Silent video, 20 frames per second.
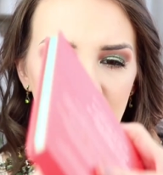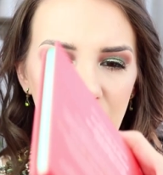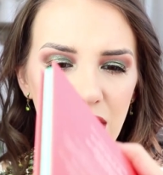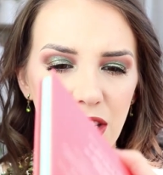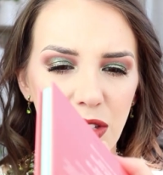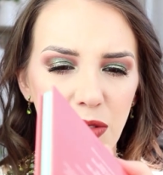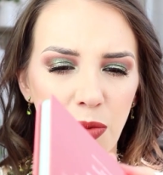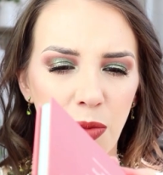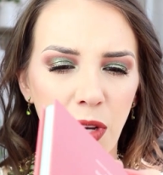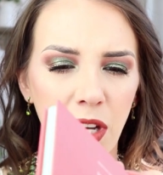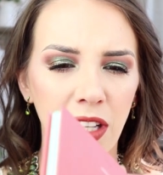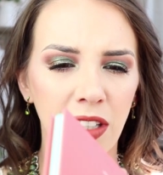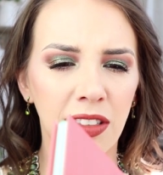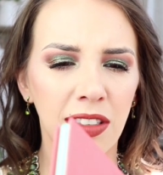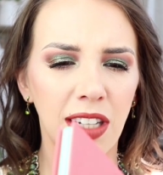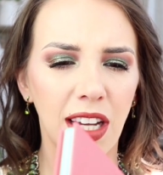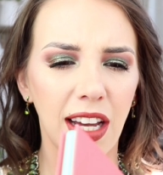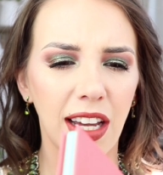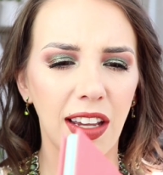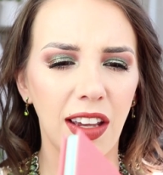this
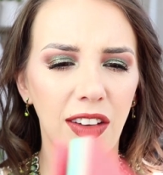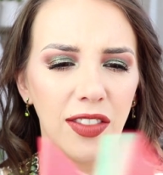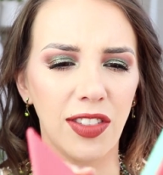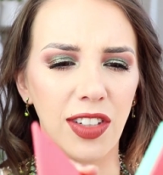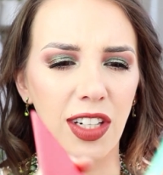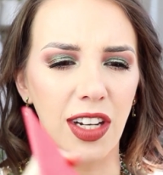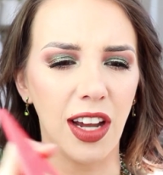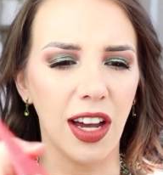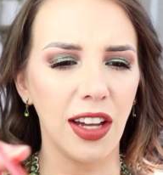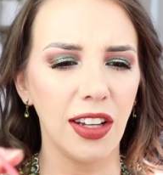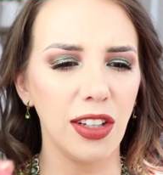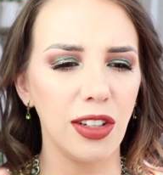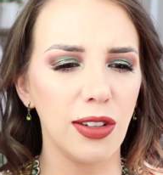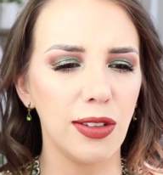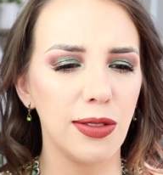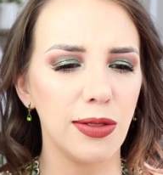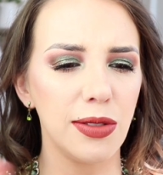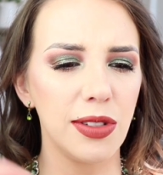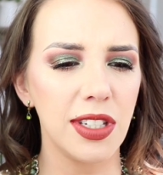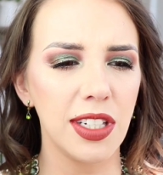one I have not
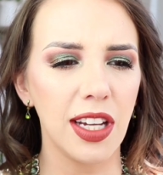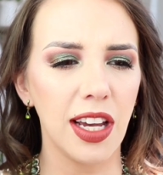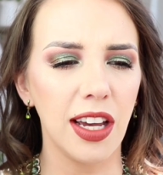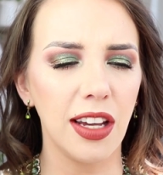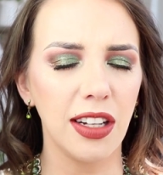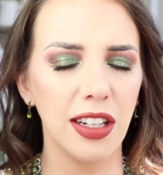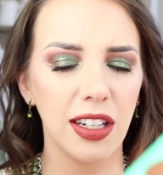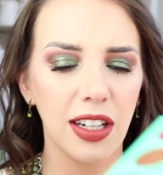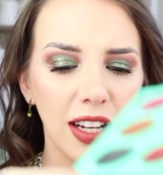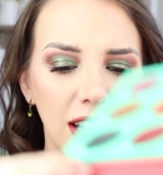used yet.